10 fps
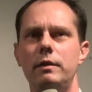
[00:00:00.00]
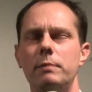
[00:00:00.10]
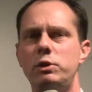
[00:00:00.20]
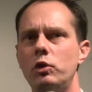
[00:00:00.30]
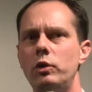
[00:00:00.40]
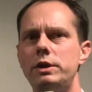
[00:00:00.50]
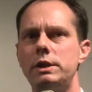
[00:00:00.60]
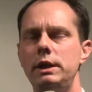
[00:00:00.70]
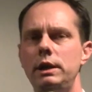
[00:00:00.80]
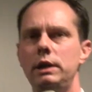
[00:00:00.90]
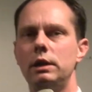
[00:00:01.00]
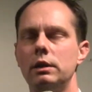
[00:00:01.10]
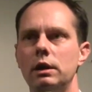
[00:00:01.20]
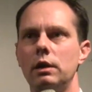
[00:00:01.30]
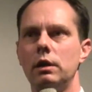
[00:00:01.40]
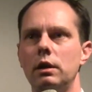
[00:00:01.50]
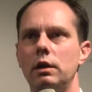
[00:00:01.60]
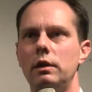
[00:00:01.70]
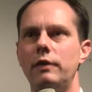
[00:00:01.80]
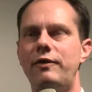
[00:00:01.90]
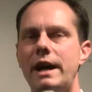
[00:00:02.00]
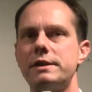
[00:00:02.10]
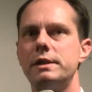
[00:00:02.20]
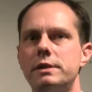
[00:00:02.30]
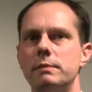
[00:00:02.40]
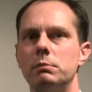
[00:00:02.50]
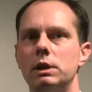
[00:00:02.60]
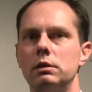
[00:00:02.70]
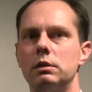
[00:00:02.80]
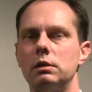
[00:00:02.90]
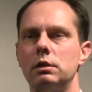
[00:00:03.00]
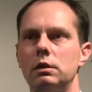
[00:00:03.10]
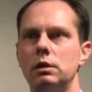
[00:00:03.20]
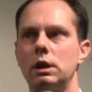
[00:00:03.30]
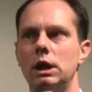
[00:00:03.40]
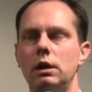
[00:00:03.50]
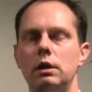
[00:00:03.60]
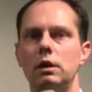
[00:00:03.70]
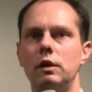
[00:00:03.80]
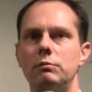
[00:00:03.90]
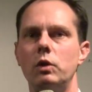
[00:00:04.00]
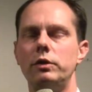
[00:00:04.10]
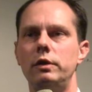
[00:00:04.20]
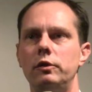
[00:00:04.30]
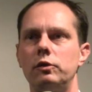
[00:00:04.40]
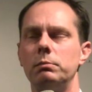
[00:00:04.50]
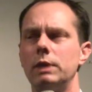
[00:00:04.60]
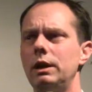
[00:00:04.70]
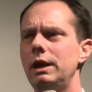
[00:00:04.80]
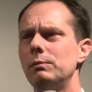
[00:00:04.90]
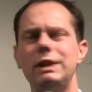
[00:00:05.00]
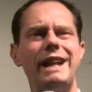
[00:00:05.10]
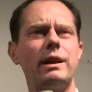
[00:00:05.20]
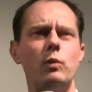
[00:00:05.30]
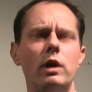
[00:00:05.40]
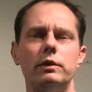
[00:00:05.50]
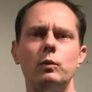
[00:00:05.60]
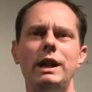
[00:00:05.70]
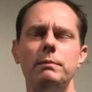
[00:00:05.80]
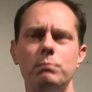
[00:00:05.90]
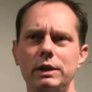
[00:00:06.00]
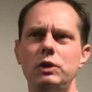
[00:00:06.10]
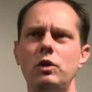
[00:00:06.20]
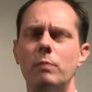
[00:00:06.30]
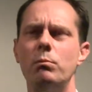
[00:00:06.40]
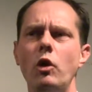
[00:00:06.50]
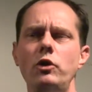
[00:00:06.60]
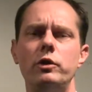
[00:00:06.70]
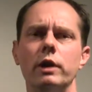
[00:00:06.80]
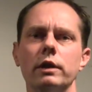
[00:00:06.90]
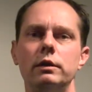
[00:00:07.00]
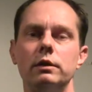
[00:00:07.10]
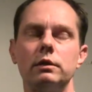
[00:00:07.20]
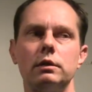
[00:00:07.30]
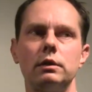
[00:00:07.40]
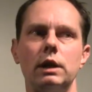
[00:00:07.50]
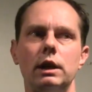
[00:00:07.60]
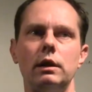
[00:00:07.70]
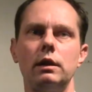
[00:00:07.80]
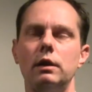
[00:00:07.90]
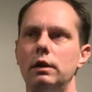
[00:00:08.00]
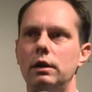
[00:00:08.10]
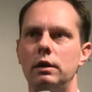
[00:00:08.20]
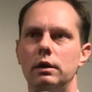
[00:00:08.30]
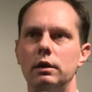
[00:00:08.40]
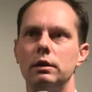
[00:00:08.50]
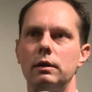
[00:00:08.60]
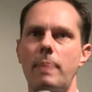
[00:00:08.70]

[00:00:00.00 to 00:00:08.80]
purity, the fascism of modernism. Like what? Well, you know, Mondrian. I